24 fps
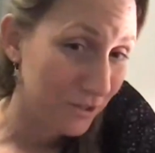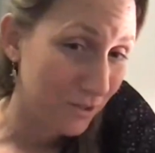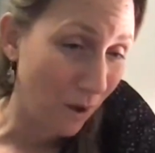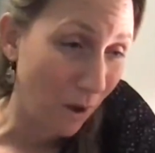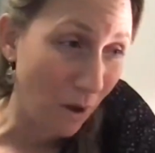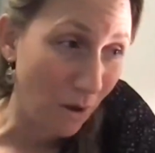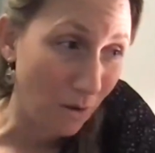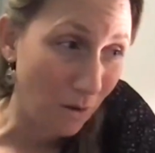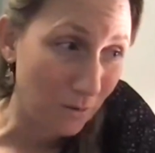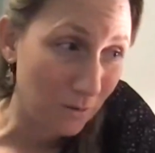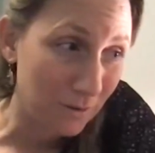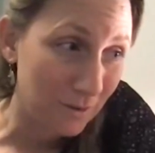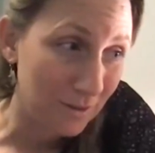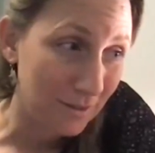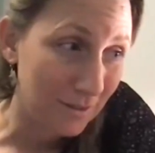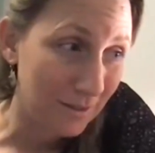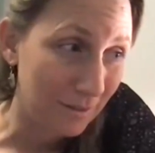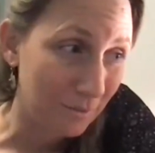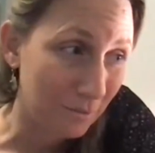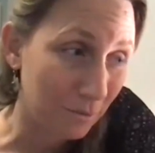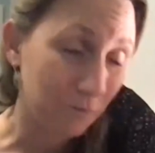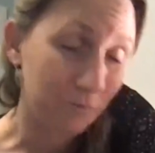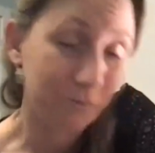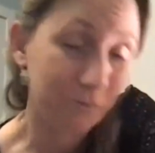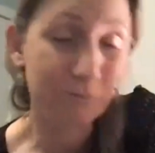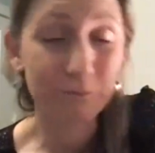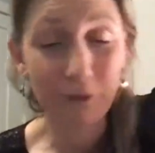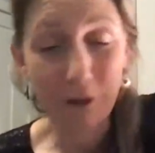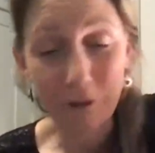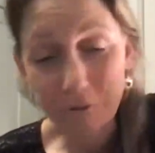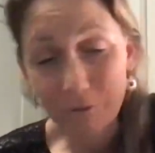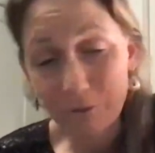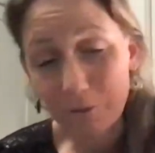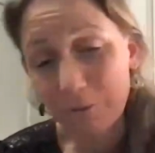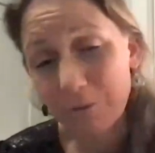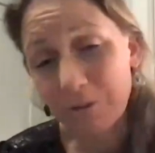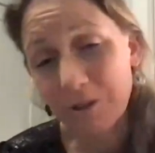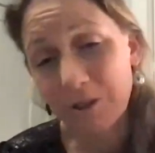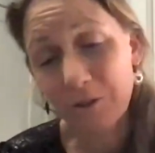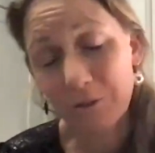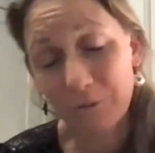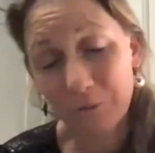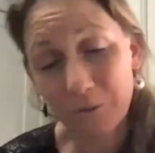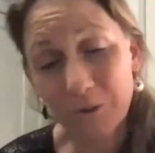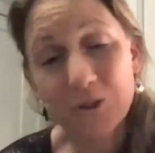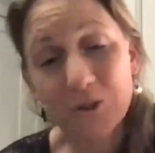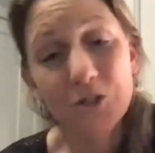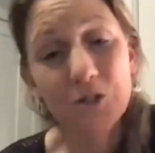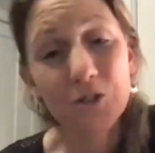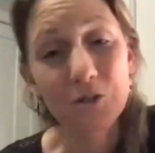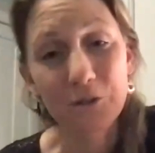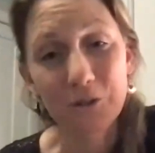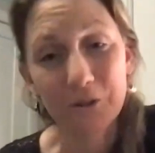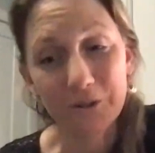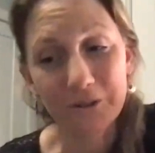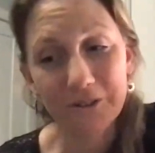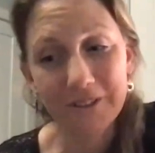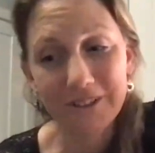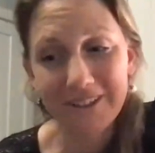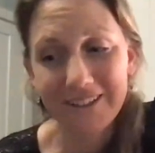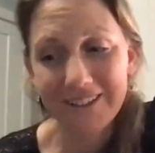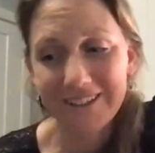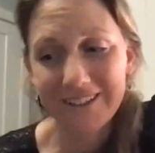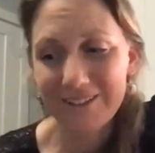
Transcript: songs, preferably original.